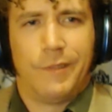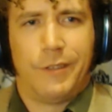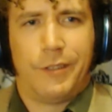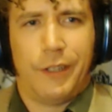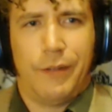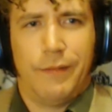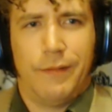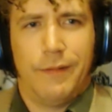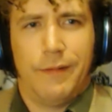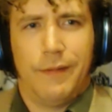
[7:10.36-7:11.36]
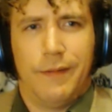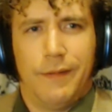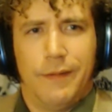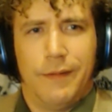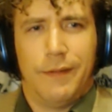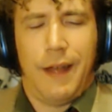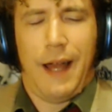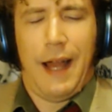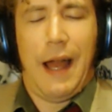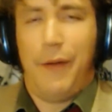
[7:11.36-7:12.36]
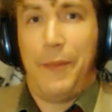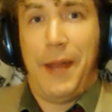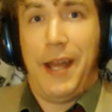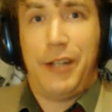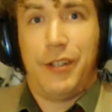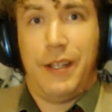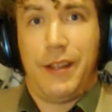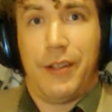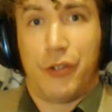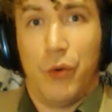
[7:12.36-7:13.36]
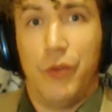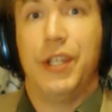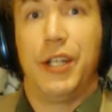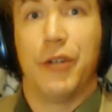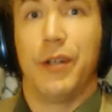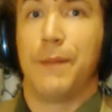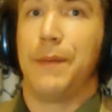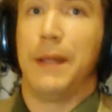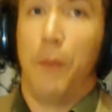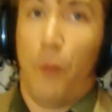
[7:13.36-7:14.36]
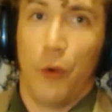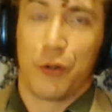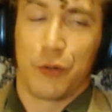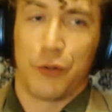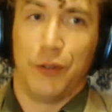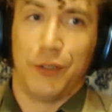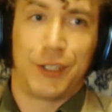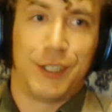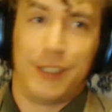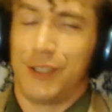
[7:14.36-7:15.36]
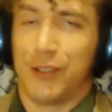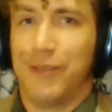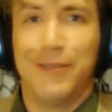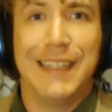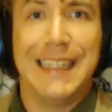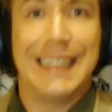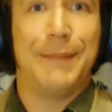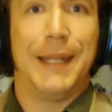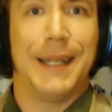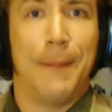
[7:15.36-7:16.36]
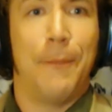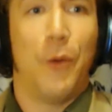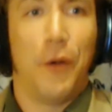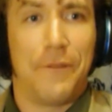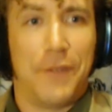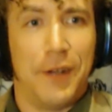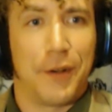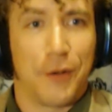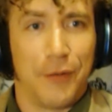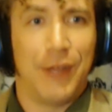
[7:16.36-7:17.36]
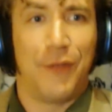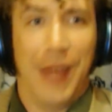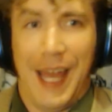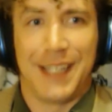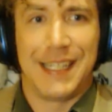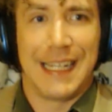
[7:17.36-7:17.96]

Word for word: So I, I would imagine that there's only going to be more trolls because it's only going to become more fun to grief as it